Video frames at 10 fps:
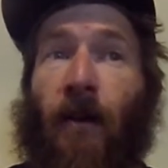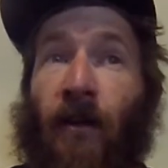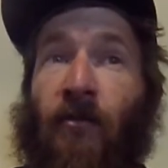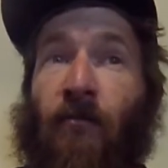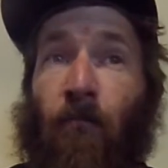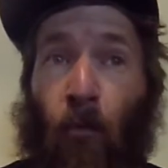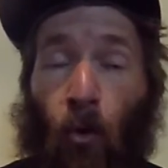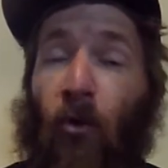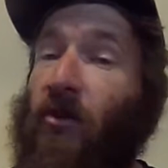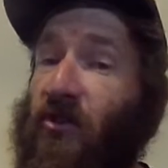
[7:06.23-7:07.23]
It's
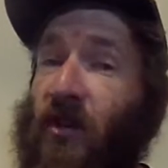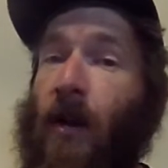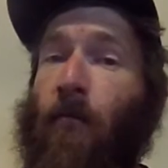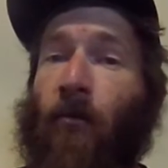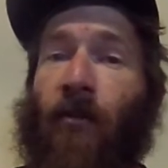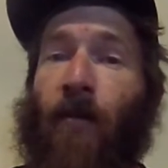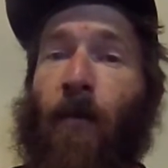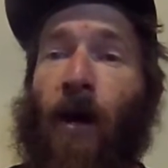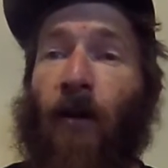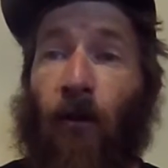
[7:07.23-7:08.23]
more stable than
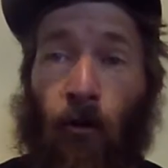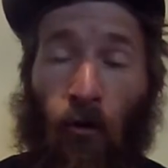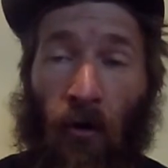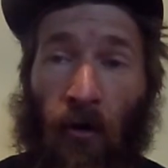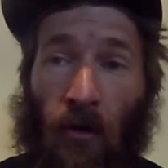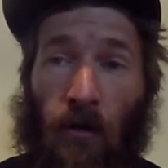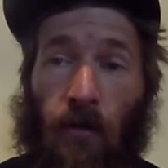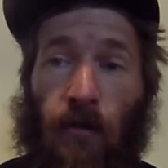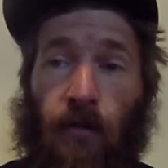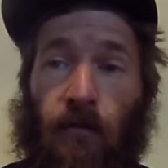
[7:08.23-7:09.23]
my lure
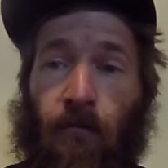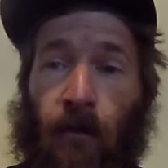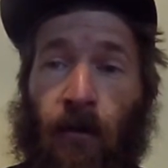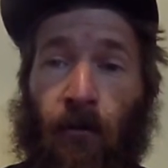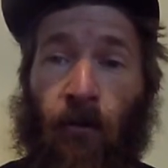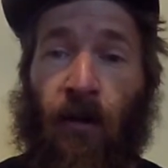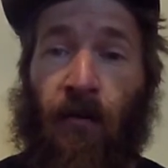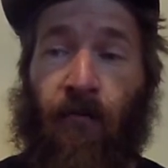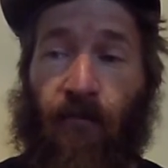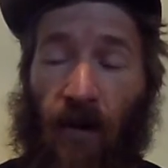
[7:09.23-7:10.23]

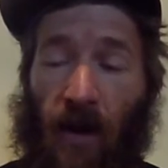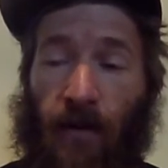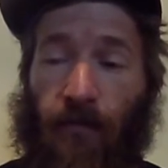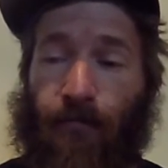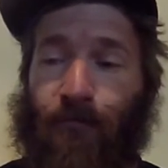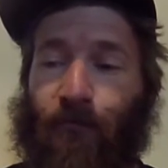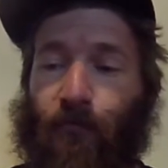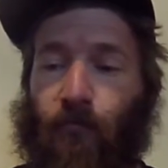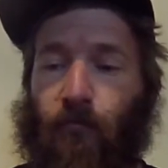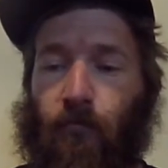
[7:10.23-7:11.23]
11.5,
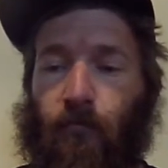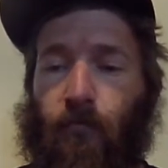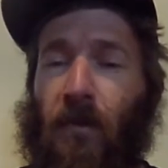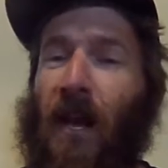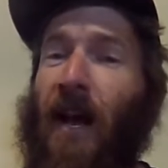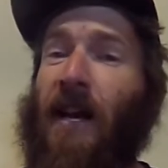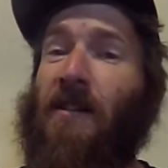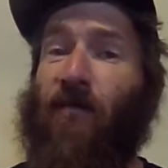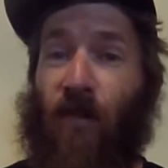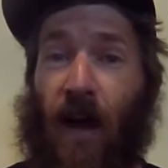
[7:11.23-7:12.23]
and
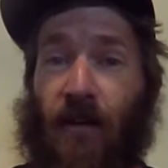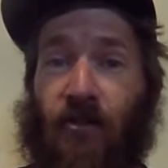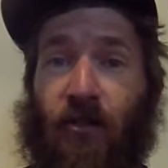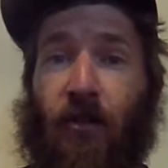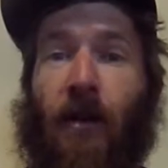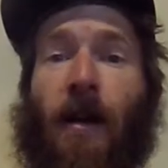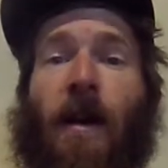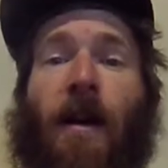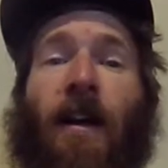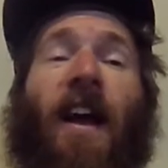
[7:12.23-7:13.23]
it's faster.
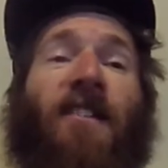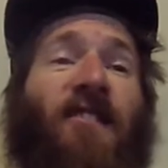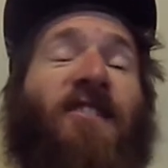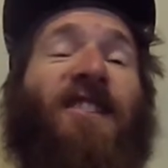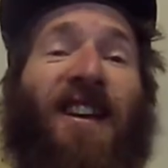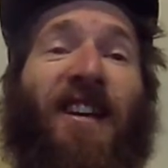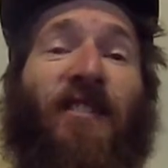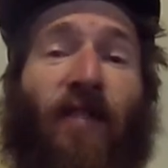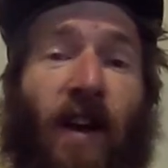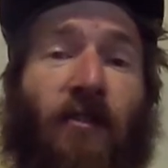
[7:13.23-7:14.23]
Guys, this thing
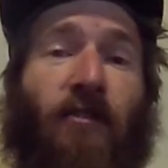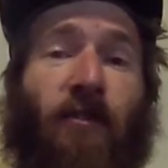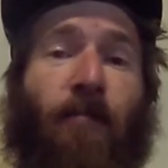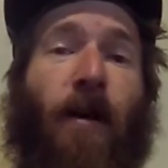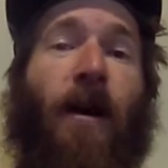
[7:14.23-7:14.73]
is faster.